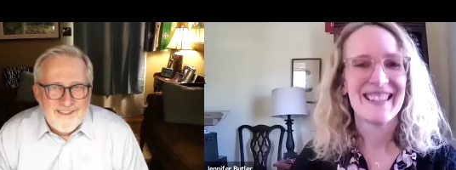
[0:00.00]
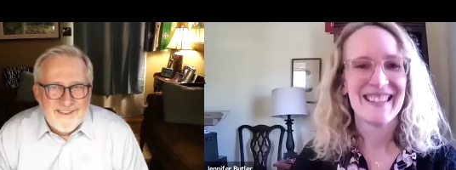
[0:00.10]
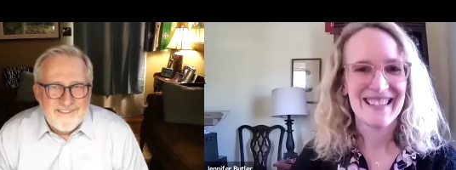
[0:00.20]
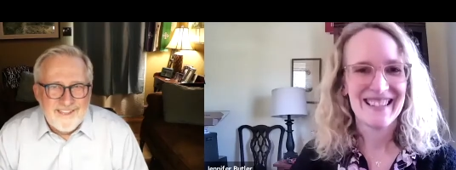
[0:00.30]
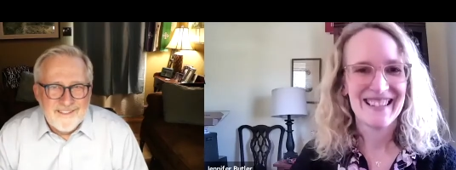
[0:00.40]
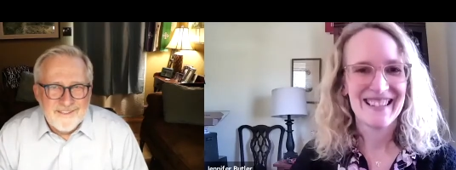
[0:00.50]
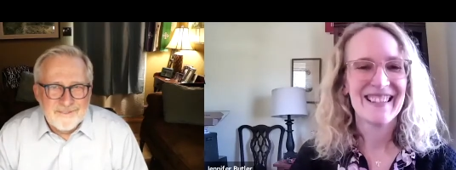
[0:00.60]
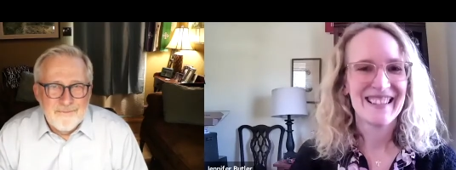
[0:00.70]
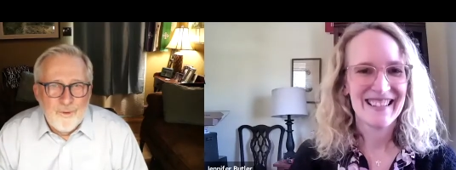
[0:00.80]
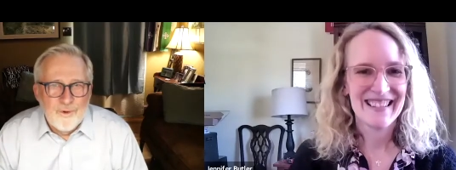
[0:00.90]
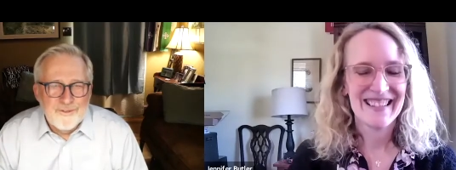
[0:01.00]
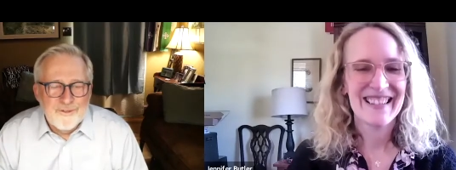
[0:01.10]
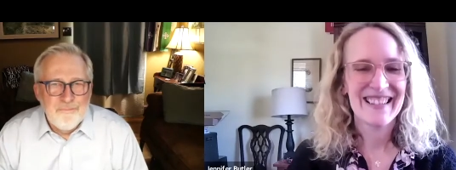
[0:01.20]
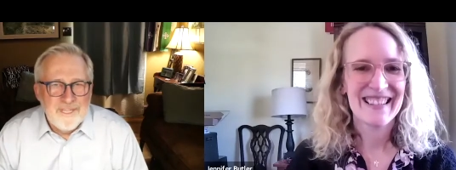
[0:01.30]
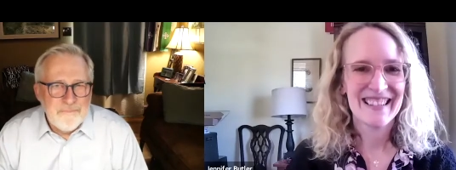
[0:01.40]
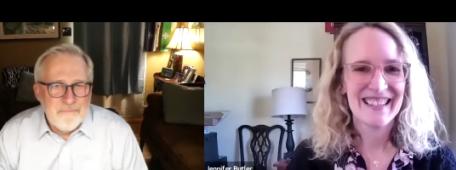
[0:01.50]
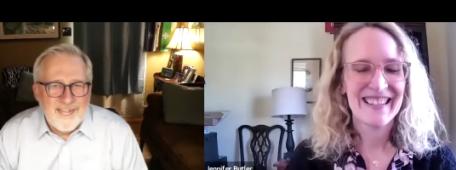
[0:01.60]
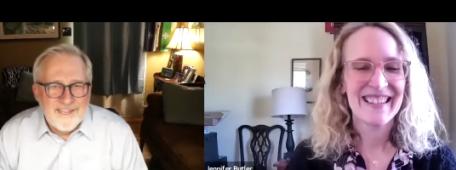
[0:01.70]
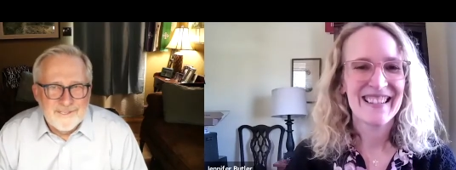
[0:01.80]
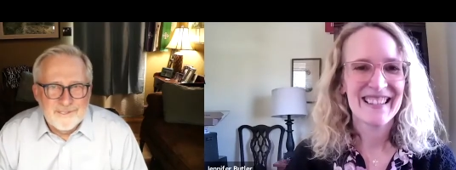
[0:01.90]
Speaker 1: Tell us what you mean
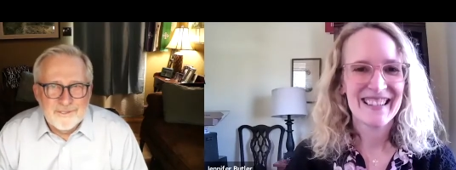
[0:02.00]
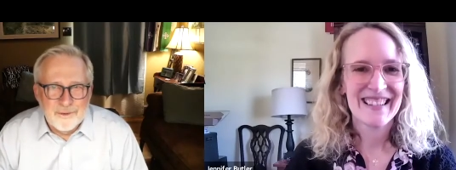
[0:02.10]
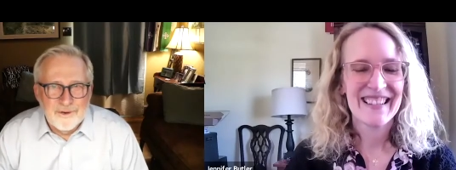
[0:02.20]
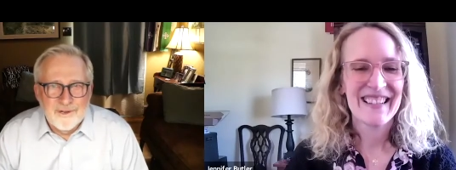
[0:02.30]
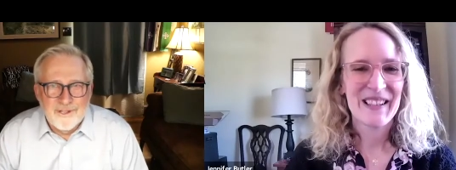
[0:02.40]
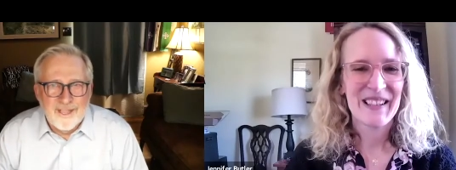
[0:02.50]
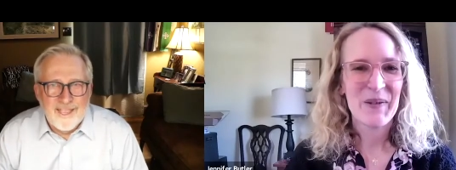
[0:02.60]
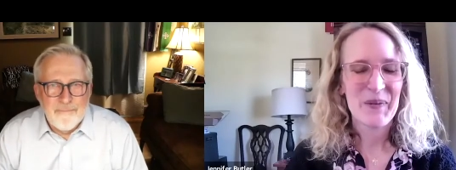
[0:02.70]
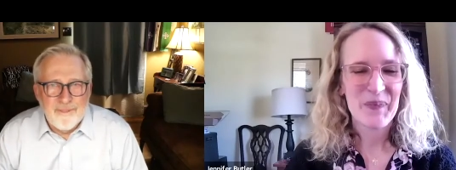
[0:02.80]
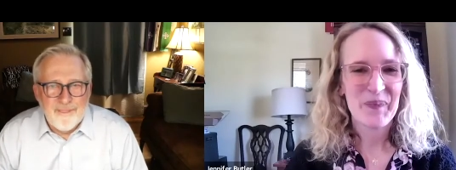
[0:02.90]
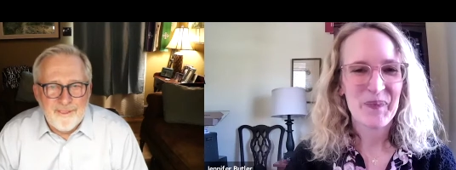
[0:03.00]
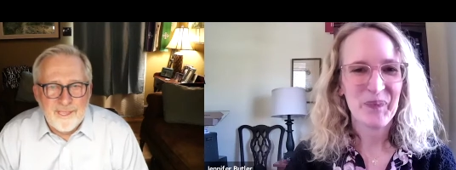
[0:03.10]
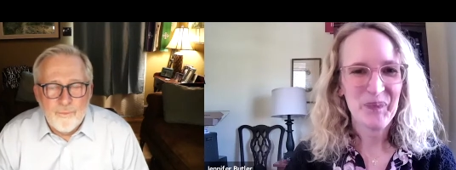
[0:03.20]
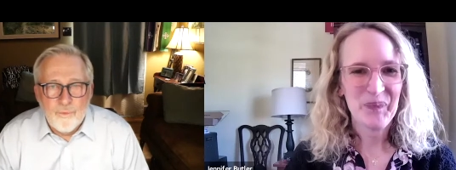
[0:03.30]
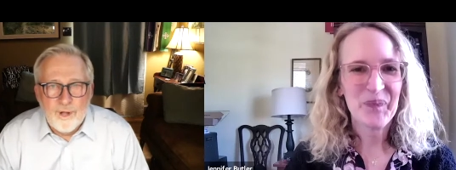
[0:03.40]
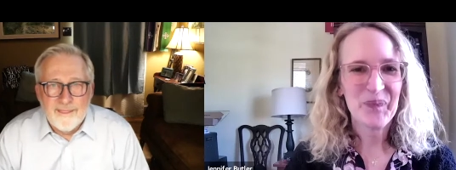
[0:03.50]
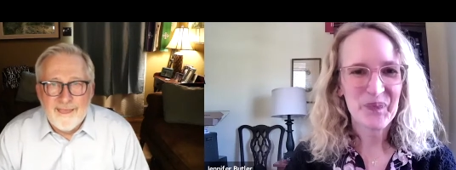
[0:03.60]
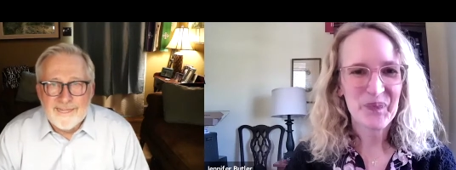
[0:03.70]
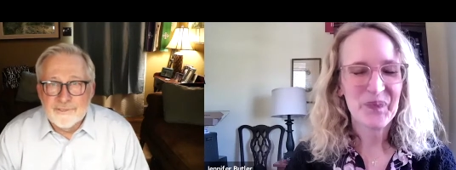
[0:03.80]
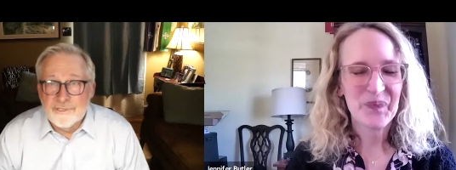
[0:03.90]
by historical empathy and why
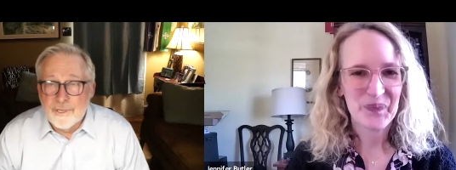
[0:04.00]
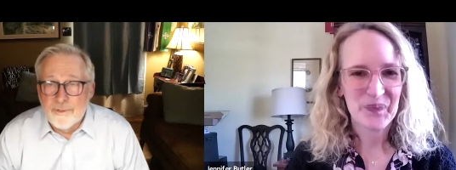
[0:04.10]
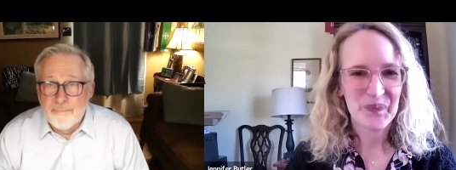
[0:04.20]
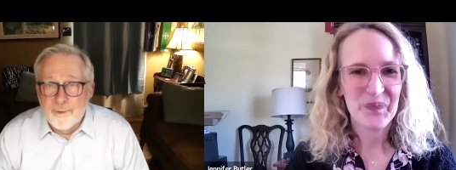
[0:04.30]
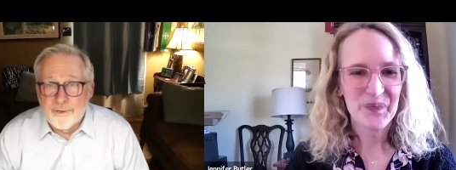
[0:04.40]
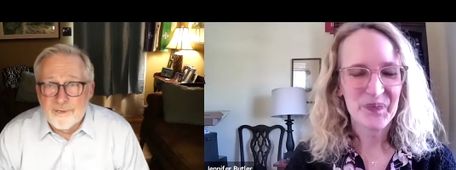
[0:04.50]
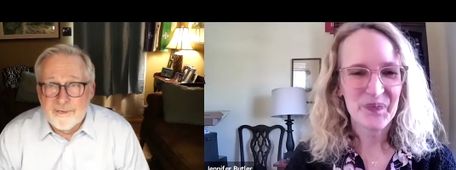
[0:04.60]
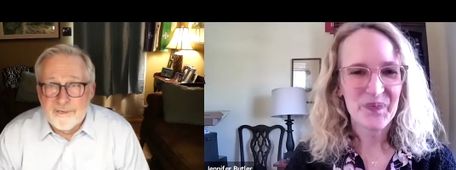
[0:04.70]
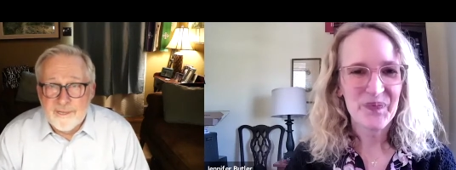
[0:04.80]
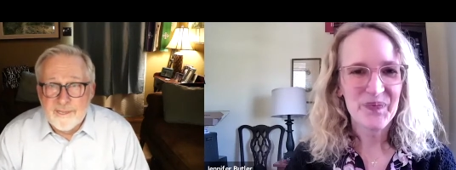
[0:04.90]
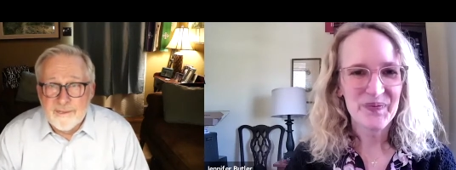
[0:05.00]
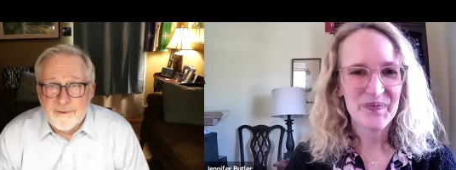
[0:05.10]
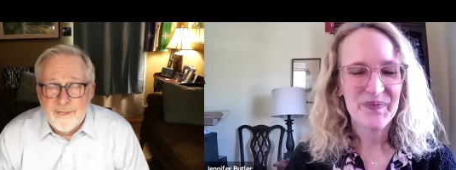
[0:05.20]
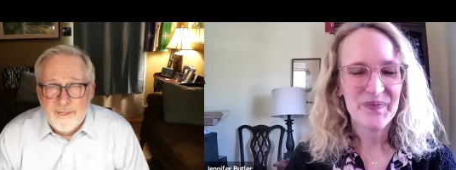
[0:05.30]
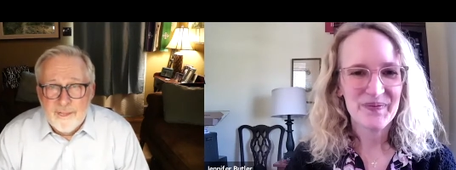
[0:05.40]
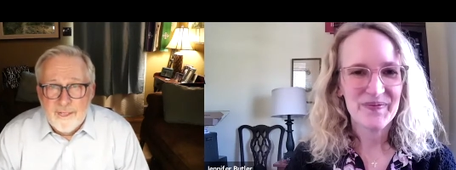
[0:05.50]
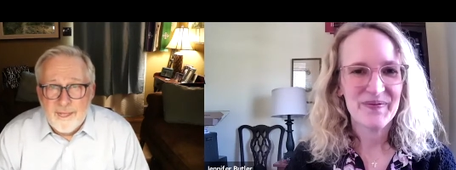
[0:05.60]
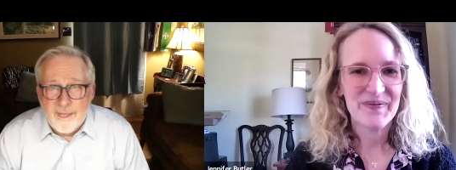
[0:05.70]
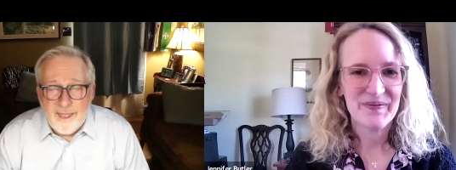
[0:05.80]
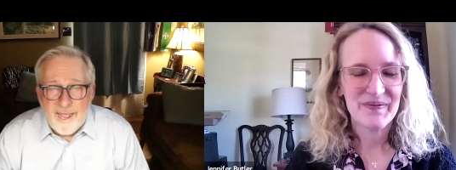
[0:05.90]
that's so important in
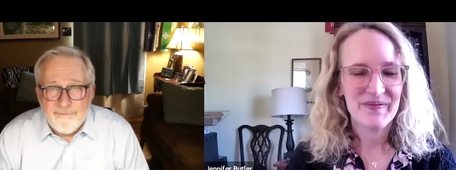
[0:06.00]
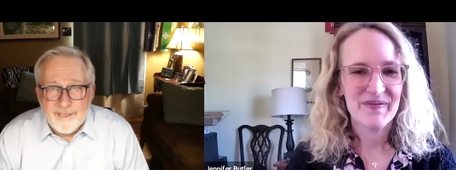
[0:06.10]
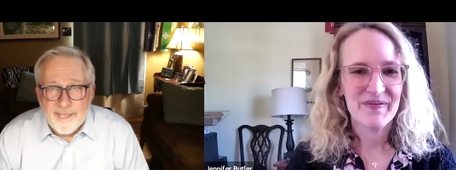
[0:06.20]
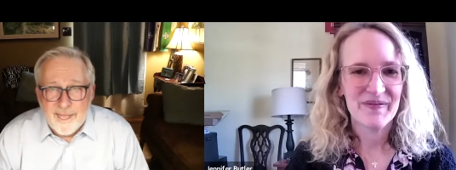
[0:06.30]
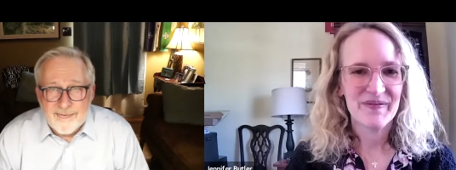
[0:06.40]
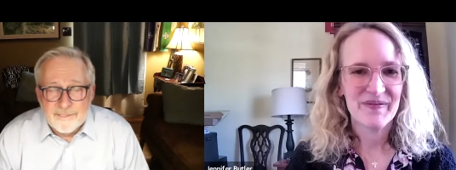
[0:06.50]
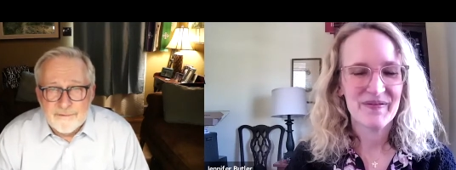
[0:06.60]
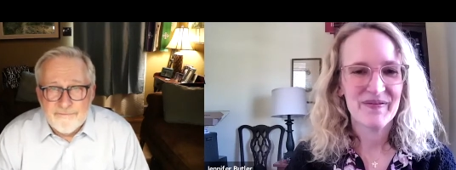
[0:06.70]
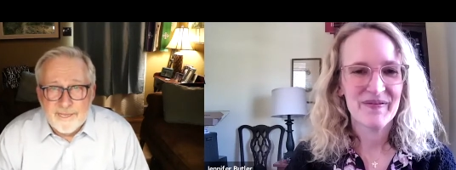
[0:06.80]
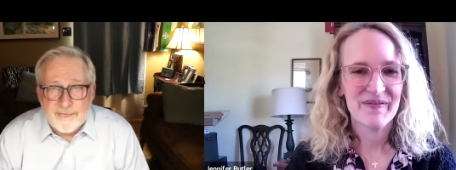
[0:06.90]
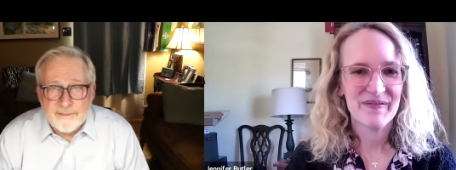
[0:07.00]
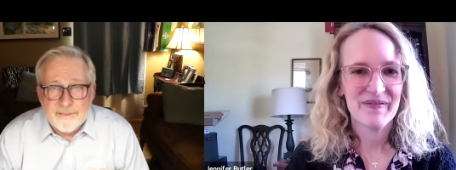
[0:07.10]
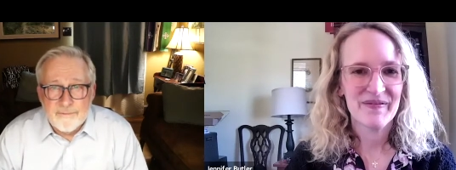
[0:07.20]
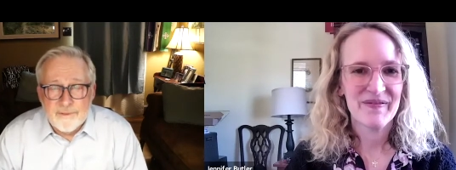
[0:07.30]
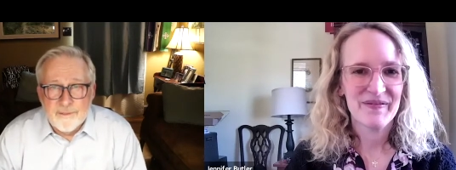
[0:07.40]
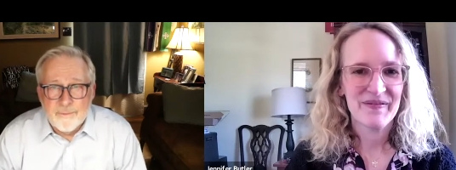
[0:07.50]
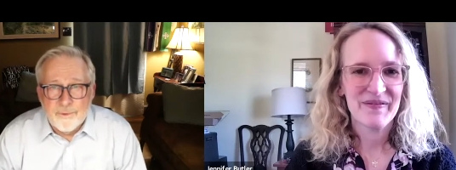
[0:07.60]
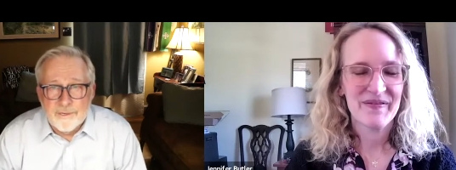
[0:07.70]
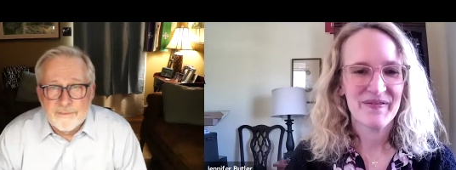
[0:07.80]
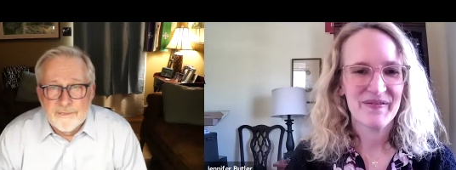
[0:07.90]
having eyes of faith in the
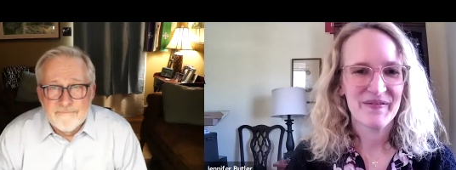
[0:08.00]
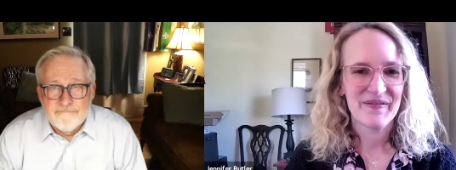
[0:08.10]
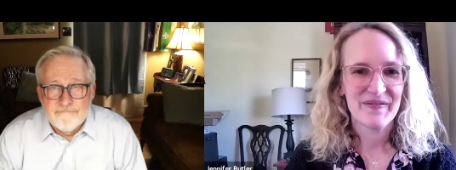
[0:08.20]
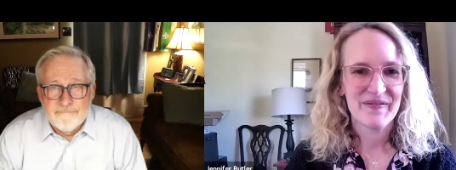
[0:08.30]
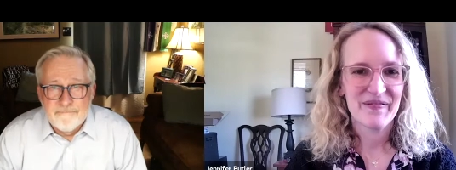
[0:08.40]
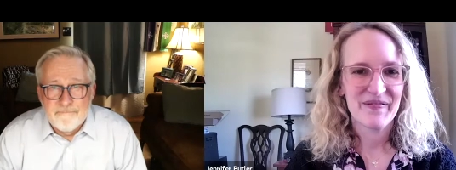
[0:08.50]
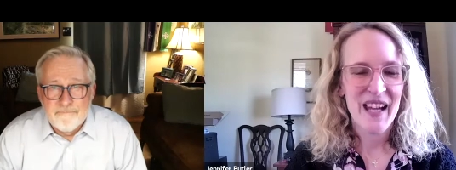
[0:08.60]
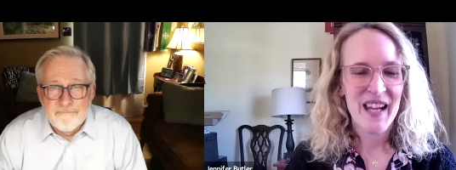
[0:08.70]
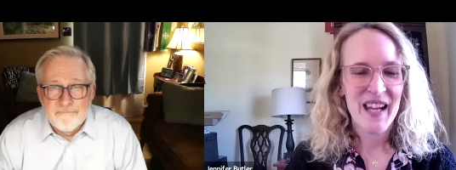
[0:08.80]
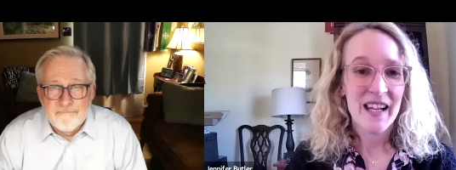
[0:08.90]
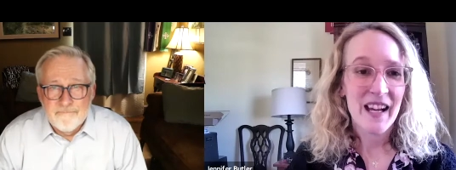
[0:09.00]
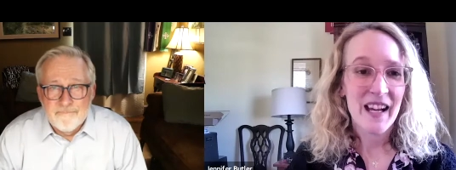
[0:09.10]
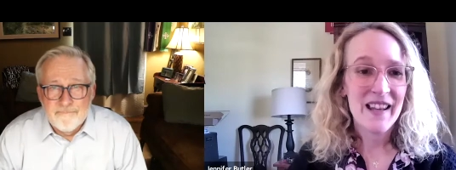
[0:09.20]
world.
Speaker 2: Yeah, and